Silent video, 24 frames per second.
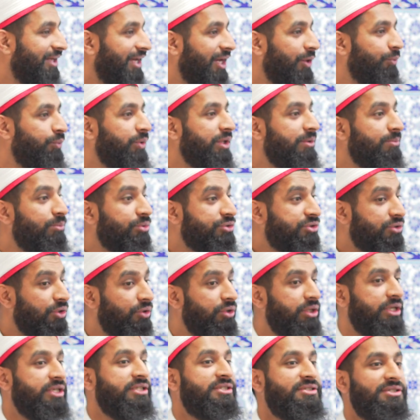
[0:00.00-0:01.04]
And we must
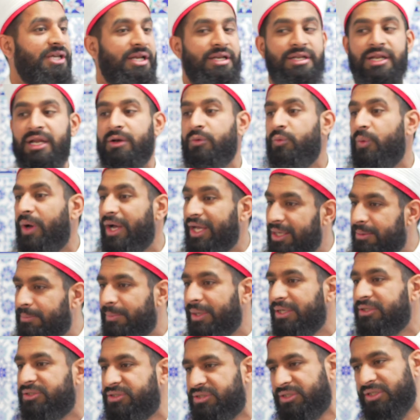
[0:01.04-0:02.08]
understand, and why I'm
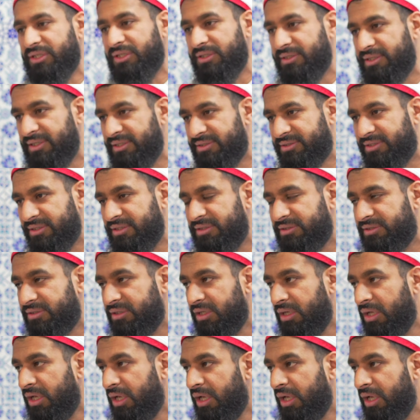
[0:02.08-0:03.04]
mentioning this is